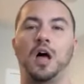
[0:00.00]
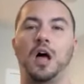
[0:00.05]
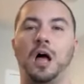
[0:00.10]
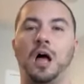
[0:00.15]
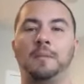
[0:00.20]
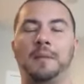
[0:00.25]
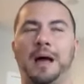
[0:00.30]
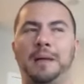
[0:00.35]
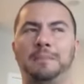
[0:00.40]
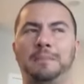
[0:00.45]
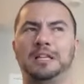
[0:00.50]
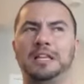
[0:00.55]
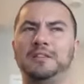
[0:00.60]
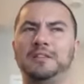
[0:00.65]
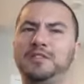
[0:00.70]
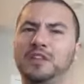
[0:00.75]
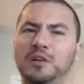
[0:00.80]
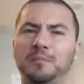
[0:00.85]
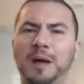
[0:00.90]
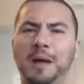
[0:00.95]
I
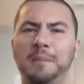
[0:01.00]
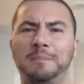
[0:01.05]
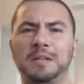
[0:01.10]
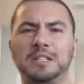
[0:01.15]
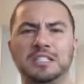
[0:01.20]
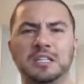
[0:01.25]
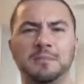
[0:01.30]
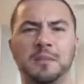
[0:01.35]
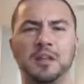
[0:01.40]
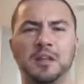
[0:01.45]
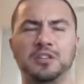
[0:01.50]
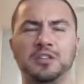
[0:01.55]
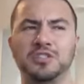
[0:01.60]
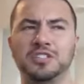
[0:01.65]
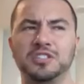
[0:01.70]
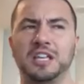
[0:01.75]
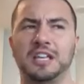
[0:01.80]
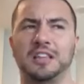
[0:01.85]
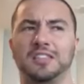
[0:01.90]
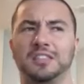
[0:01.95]
believe there might be some
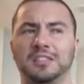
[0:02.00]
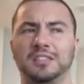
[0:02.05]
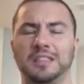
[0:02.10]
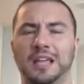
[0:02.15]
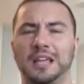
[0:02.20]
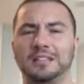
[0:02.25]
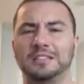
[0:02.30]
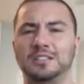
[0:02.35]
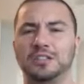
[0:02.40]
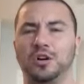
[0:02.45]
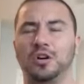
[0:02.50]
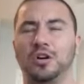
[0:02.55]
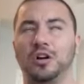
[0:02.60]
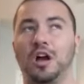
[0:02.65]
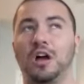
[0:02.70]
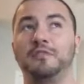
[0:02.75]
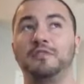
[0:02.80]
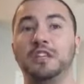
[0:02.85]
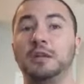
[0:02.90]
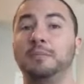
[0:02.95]
others that
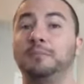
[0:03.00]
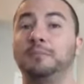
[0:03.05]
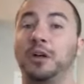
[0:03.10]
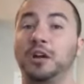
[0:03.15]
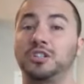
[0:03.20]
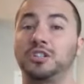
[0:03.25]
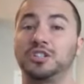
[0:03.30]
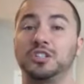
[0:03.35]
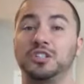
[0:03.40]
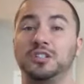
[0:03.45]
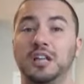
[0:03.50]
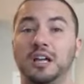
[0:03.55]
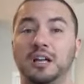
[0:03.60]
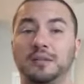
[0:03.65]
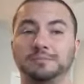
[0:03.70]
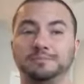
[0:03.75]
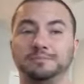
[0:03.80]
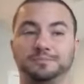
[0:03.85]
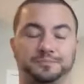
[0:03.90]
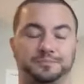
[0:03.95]
are of the impression
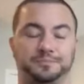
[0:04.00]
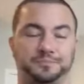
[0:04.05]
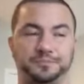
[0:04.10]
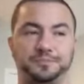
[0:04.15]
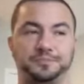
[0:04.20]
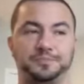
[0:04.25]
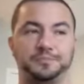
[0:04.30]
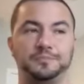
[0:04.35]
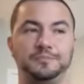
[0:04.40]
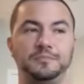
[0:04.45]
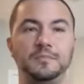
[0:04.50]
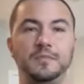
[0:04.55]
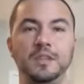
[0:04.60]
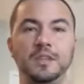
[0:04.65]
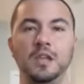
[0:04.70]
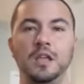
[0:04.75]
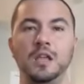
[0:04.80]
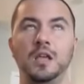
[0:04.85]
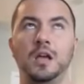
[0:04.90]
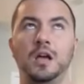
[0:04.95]
that,
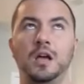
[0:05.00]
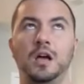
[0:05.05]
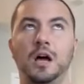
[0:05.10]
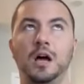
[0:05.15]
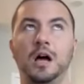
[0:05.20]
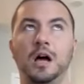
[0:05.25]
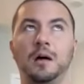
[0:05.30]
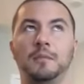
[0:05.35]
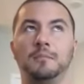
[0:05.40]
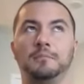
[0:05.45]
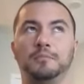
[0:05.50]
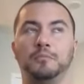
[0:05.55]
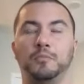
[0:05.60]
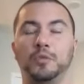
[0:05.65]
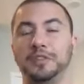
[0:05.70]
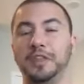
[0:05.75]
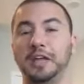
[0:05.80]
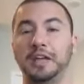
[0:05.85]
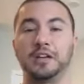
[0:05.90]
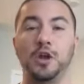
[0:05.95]

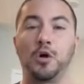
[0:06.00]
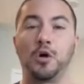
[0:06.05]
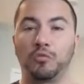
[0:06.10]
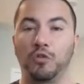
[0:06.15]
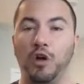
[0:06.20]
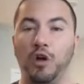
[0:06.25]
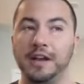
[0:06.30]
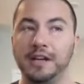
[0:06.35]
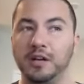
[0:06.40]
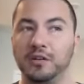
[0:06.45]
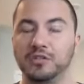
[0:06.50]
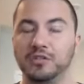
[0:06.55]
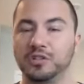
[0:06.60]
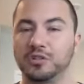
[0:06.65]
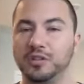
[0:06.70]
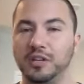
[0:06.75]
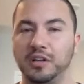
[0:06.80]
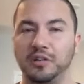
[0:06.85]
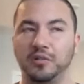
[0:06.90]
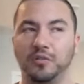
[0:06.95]
they know RHINO,
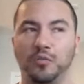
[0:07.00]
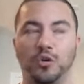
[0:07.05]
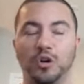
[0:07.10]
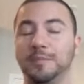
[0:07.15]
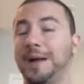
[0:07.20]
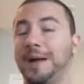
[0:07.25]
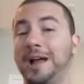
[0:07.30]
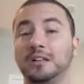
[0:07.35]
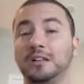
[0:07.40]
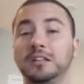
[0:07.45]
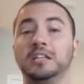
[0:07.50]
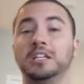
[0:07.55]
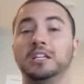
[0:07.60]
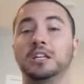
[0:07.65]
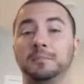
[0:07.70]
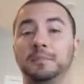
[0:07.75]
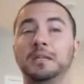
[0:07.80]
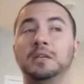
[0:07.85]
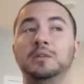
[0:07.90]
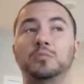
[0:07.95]
so they're automatically
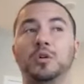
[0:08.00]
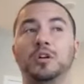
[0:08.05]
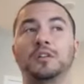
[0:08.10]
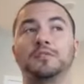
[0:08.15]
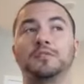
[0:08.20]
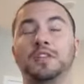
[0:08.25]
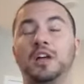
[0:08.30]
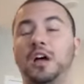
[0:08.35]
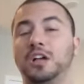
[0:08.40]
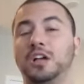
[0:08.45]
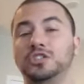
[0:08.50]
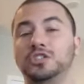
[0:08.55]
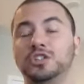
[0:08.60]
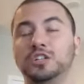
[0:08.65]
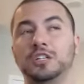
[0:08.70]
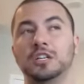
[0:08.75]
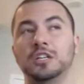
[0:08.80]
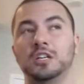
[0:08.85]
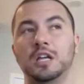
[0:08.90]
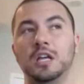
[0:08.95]
going to be one of the
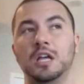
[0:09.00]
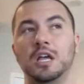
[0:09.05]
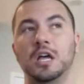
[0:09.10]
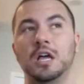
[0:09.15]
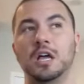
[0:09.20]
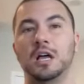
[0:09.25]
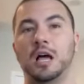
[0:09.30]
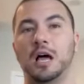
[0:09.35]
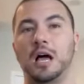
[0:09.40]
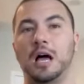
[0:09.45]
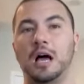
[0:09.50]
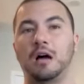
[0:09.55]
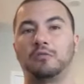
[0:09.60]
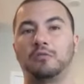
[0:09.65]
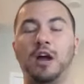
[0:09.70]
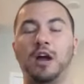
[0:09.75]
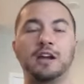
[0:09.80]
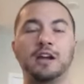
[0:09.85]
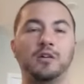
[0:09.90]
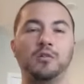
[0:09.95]
100.
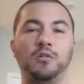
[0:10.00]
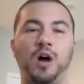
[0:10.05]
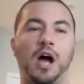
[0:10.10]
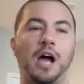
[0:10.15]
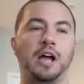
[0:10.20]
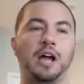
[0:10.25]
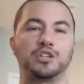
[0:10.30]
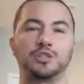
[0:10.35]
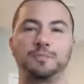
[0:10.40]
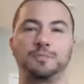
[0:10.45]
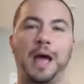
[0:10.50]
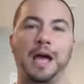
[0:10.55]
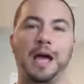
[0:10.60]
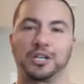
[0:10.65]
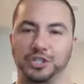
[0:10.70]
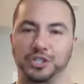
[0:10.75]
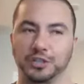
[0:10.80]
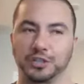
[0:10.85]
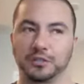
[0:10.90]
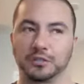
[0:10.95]
RHINO hires
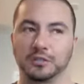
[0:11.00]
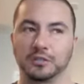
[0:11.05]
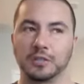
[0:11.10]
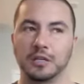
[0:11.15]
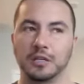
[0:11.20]
passion.